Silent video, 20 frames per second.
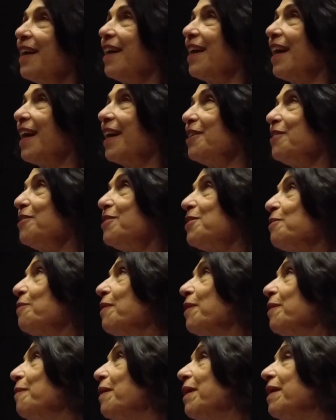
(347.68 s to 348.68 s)
I used to
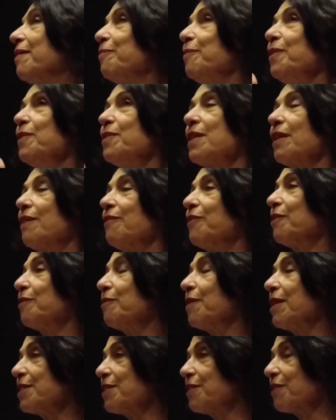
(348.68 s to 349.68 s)
want to make music for
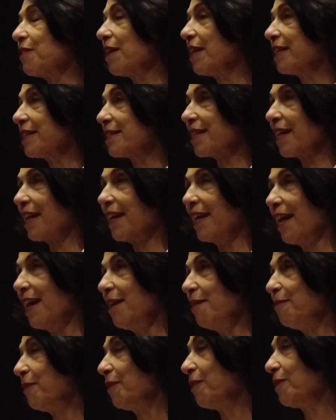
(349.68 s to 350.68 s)
restaurants. I
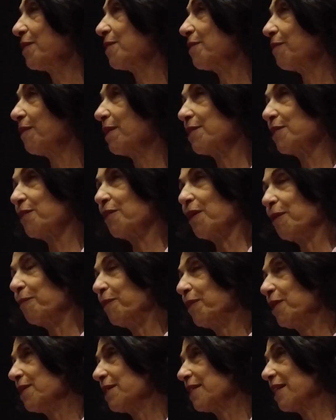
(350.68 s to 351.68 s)
hate most
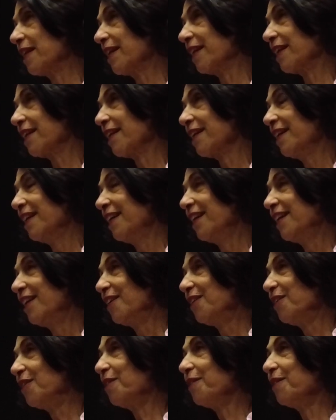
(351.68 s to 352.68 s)
restaurant music.
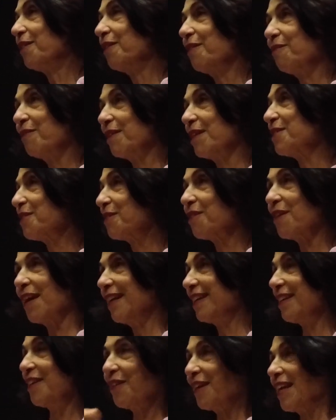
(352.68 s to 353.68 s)
You go into the
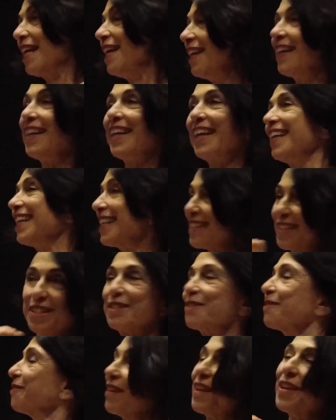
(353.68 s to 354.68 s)
restaurant and you're eating and
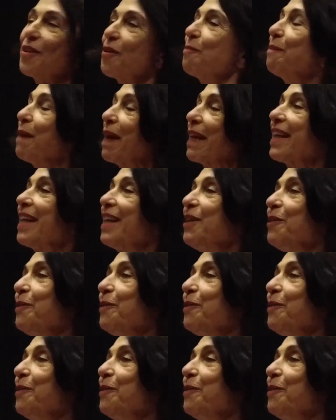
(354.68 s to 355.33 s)
it's, banging